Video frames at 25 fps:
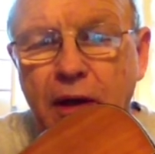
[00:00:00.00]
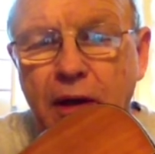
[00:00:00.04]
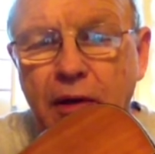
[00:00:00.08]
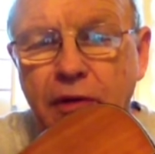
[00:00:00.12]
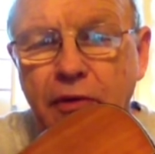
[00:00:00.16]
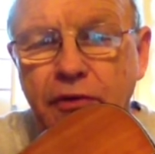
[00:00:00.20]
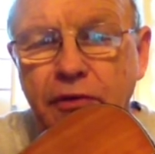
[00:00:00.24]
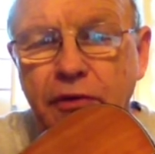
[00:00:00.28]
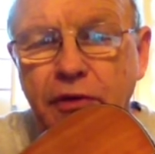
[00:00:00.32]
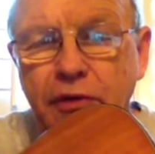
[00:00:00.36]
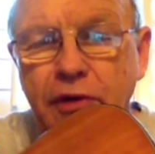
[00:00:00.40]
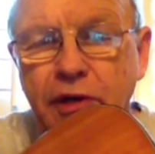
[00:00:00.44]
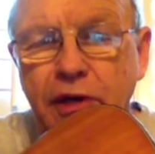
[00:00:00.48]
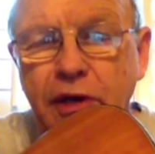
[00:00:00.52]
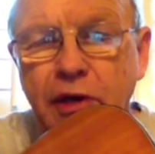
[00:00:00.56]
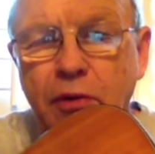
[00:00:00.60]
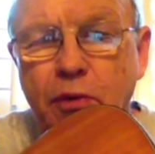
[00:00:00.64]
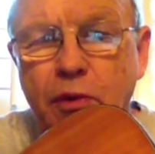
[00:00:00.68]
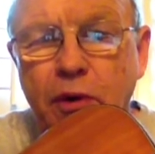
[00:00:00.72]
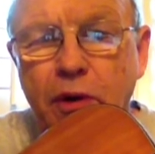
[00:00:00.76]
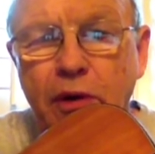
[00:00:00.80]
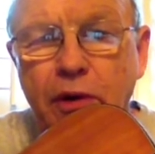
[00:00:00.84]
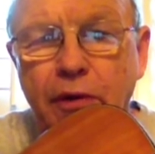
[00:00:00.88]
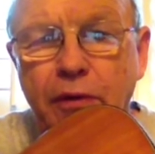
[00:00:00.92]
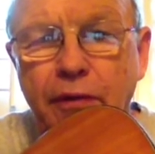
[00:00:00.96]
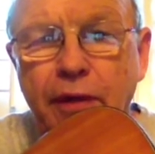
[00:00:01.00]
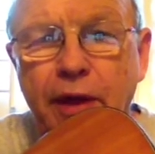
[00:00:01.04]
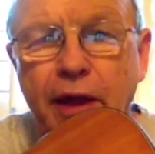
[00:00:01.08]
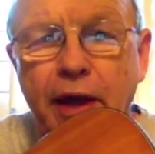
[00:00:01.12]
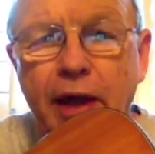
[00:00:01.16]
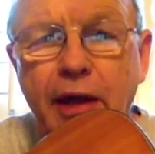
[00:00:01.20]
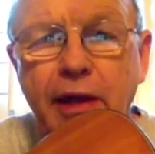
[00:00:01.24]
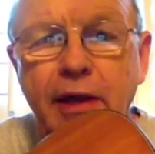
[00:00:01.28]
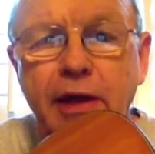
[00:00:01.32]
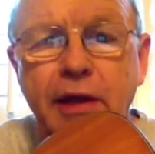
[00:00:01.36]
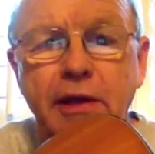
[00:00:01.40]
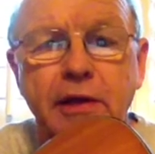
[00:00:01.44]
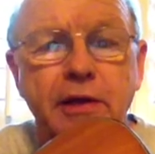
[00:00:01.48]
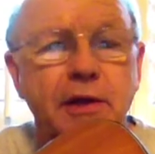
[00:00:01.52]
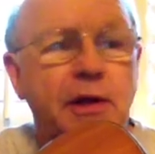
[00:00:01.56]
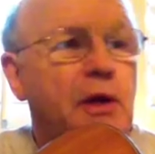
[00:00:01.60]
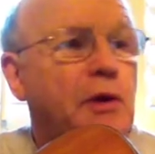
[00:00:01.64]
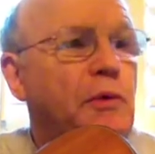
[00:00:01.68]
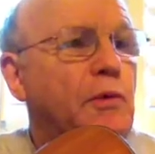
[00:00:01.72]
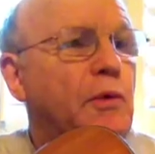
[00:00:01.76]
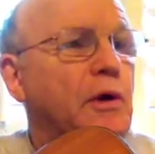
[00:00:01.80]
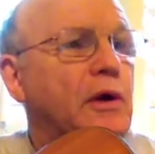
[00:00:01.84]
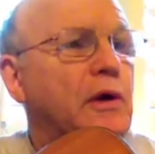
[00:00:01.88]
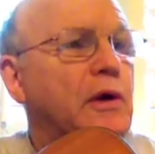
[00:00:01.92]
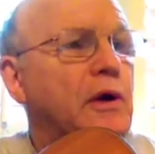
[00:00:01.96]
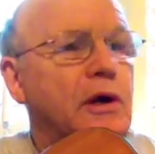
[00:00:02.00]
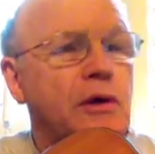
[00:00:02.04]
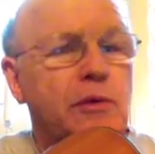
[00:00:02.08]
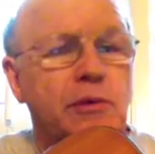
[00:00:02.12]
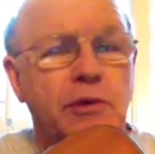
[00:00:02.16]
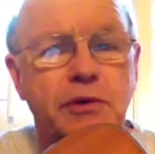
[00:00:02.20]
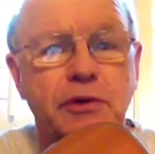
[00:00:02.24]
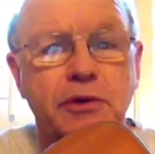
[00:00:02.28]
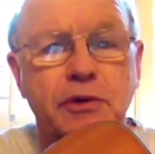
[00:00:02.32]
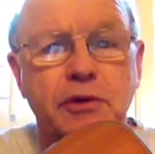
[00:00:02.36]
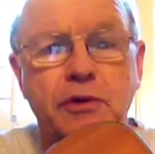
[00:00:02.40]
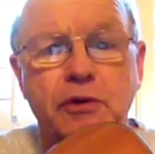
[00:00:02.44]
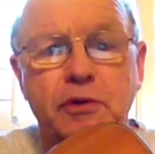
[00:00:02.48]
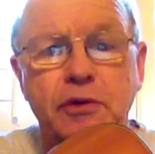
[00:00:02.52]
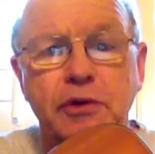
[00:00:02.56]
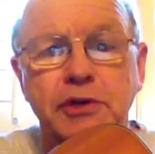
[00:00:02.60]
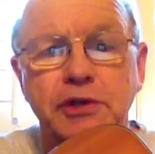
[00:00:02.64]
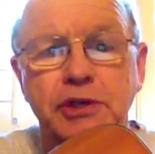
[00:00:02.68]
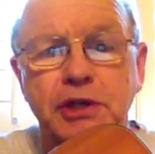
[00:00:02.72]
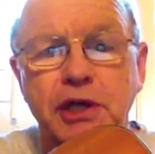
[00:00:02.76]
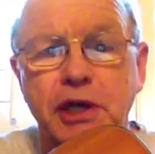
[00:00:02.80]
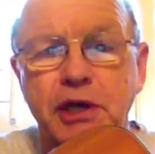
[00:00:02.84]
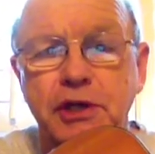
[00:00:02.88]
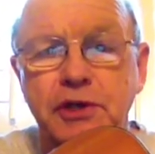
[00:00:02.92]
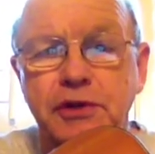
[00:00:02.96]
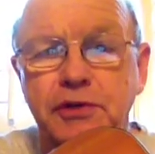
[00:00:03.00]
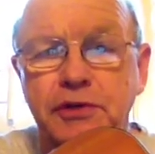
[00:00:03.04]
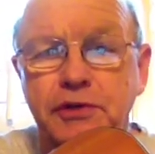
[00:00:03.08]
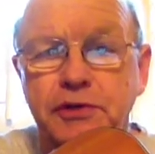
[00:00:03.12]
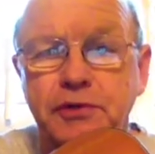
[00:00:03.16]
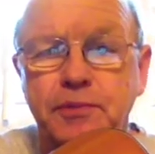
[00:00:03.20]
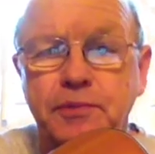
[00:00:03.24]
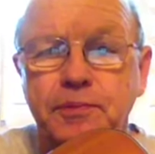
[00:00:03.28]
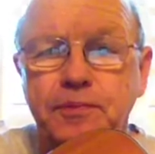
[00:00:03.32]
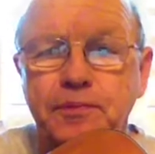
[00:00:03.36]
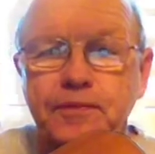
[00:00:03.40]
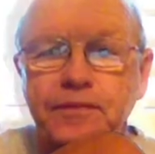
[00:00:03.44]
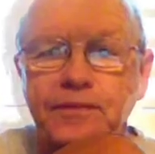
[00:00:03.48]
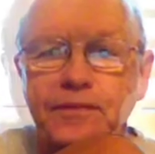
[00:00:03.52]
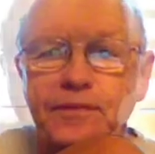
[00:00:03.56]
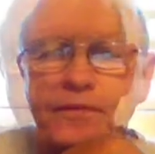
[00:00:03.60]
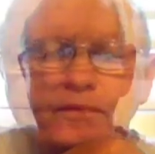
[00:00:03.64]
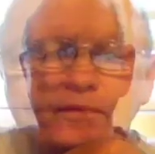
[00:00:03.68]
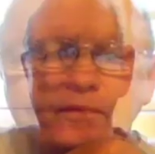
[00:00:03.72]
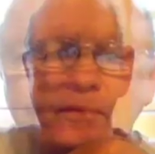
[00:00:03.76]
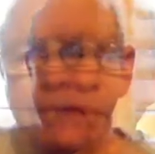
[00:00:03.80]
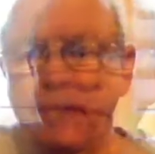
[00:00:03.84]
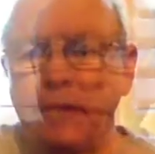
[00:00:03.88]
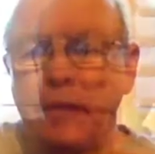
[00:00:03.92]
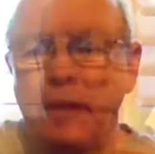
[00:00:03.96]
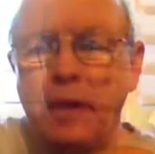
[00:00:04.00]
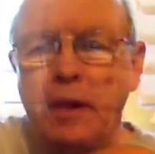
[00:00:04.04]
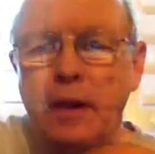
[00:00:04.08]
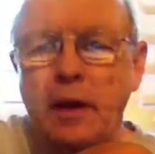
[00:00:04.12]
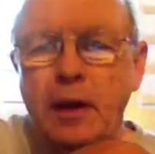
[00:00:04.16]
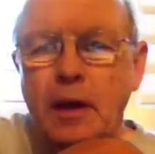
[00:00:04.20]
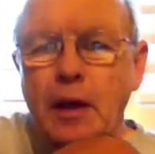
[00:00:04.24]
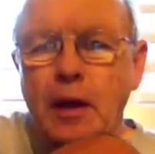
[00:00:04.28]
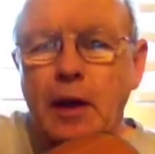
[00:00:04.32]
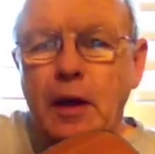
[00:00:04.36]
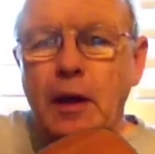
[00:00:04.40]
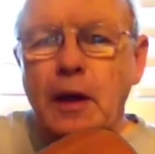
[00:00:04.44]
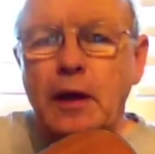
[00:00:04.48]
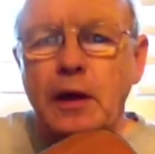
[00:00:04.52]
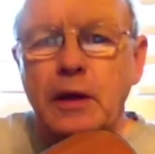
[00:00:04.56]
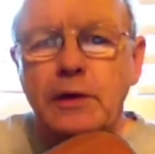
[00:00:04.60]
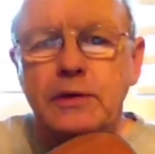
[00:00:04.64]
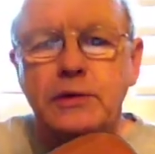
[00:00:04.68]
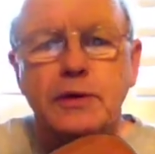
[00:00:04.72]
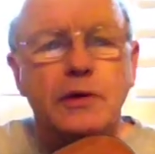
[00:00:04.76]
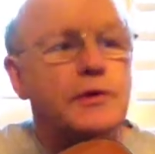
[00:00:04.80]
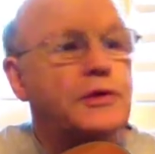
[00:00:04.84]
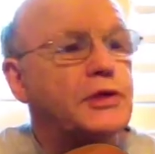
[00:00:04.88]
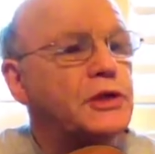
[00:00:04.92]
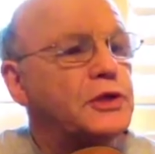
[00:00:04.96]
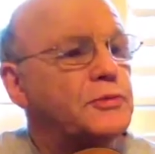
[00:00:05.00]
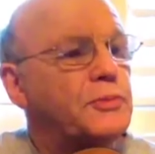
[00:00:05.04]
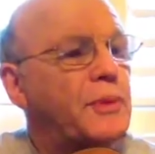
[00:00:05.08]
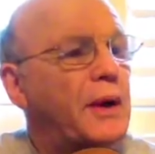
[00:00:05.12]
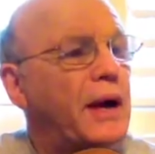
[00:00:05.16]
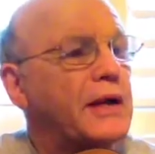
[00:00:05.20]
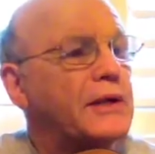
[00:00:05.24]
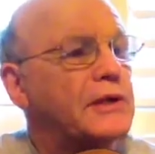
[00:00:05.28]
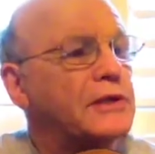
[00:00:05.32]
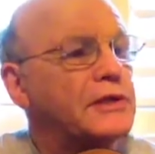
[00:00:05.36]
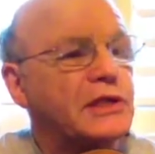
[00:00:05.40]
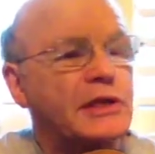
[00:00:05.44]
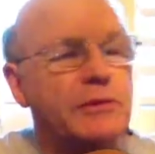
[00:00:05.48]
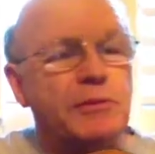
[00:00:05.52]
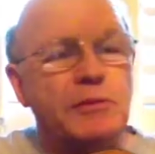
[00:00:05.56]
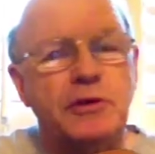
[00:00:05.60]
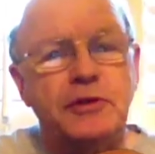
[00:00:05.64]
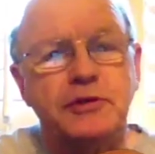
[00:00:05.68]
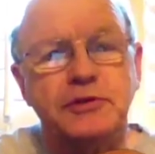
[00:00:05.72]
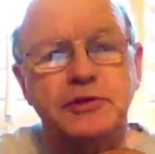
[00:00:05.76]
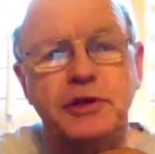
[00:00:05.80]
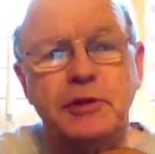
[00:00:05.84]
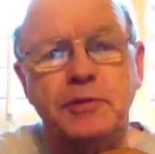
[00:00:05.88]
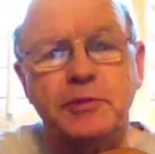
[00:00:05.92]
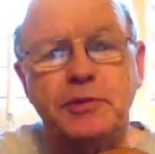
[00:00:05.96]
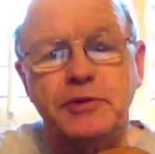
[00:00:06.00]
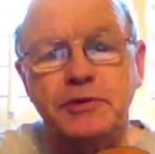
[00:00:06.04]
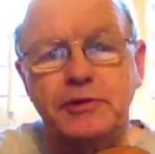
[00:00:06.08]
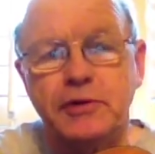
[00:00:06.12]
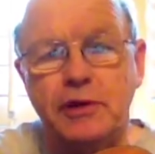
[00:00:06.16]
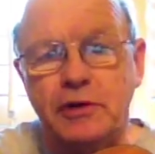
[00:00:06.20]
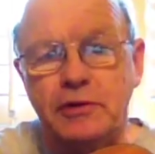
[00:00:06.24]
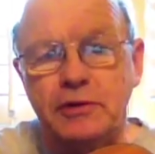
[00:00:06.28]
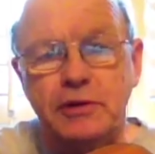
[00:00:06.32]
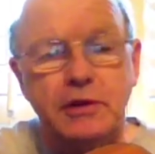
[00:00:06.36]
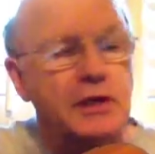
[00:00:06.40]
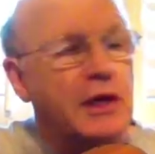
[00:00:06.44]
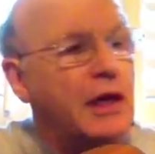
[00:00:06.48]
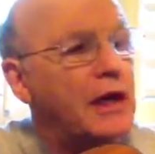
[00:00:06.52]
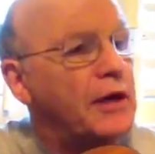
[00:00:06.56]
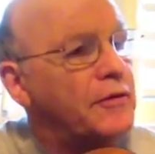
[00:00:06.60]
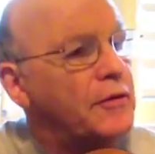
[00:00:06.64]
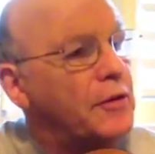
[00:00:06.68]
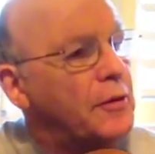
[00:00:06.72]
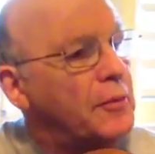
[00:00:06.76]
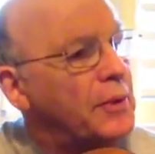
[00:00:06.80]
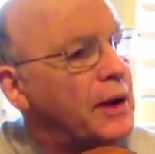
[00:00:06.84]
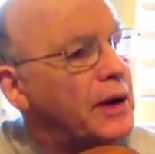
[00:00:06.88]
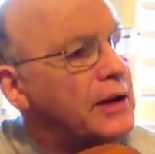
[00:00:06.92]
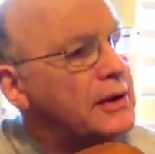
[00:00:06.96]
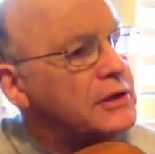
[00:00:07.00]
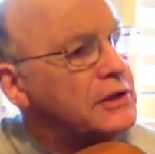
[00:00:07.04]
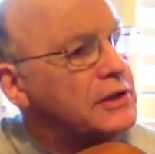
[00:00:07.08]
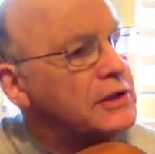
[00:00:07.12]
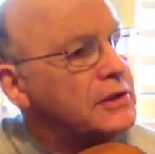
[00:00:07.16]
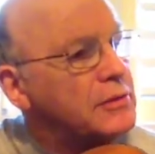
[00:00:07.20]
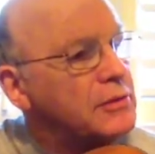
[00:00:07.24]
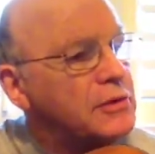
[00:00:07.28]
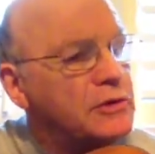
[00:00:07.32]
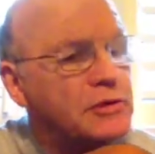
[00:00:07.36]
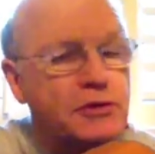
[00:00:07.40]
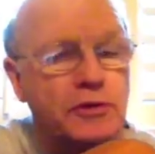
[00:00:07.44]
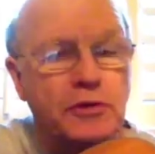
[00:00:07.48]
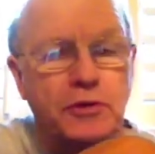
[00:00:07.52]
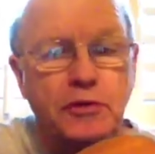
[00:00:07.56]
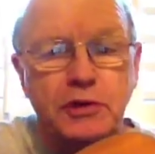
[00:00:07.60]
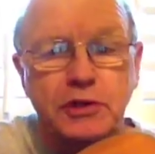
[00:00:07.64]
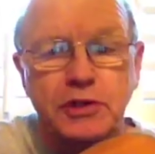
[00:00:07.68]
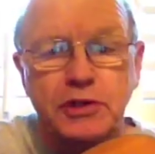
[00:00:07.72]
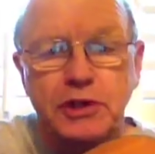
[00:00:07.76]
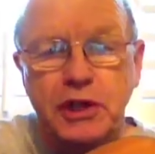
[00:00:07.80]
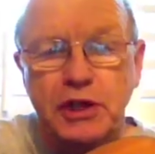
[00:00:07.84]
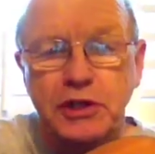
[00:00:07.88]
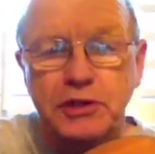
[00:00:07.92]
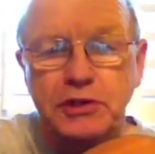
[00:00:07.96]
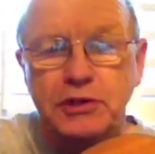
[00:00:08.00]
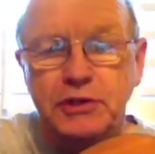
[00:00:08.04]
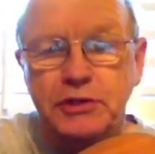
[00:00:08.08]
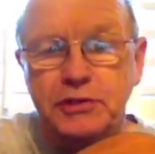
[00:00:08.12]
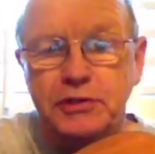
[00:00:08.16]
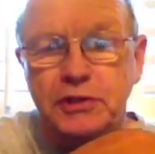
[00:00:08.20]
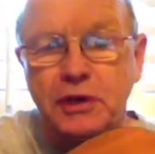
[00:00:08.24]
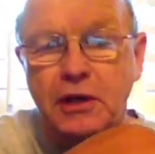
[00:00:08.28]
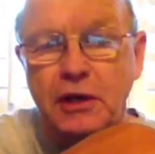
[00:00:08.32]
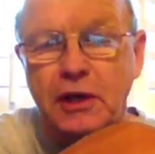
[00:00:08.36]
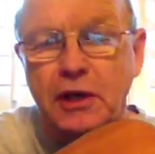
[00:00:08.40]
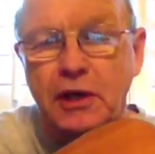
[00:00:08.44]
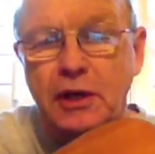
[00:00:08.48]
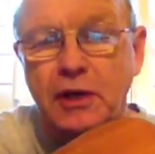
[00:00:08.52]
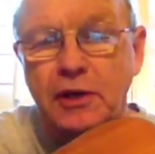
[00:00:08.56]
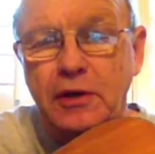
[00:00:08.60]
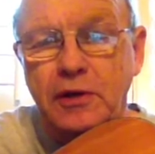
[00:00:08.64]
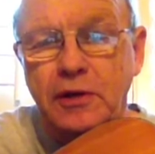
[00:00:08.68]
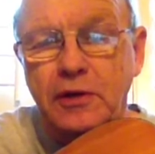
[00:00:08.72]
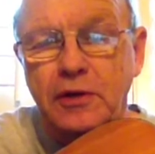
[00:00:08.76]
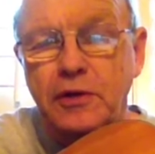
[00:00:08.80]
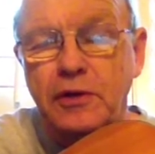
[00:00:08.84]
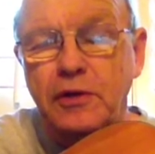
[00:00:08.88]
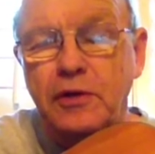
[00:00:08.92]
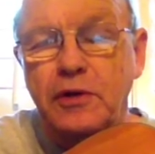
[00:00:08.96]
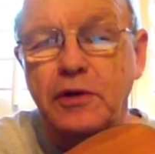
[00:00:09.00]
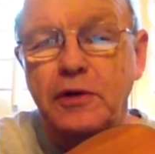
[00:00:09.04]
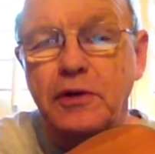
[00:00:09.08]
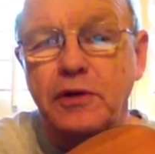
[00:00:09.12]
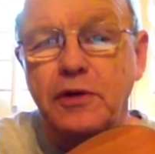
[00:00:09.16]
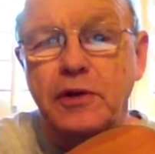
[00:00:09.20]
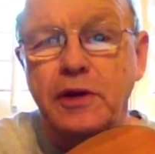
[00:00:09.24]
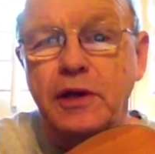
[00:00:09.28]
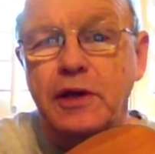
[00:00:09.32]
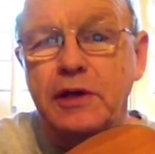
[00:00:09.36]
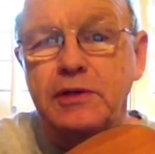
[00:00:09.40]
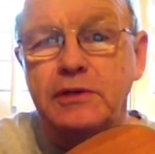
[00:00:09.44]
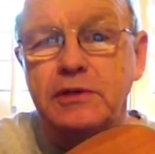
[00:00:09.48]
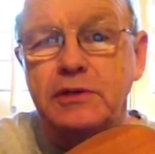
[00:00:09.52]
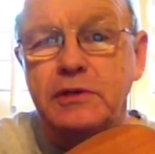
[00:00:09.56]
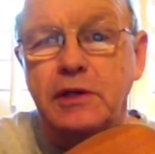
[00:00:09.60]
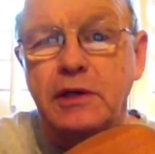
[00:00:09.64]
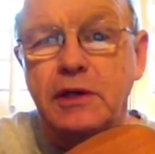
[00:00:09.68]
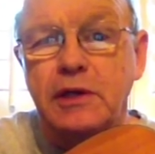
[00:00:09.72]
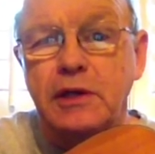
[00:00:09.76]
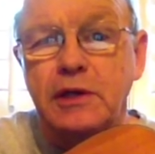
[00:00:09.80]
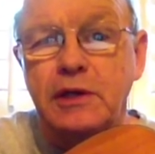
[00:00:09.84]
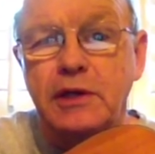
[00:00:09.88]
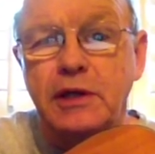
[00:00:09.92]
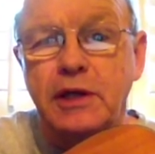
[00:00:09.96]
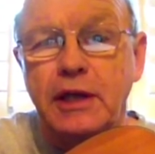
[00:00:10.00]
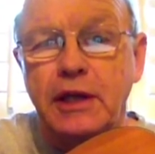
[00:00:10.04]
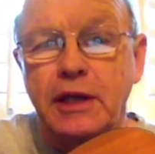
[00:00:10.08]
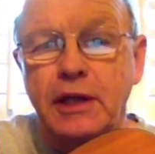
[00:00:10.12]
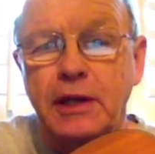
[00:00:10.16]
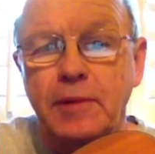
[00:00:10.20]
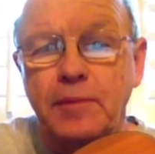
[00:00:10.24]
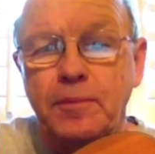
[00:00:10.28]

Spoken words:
So you need to work on that, and you need to work on it with your chord changes. So just practice some of those simple songs I gave you. Practice some of those chord changes. You can do this in D.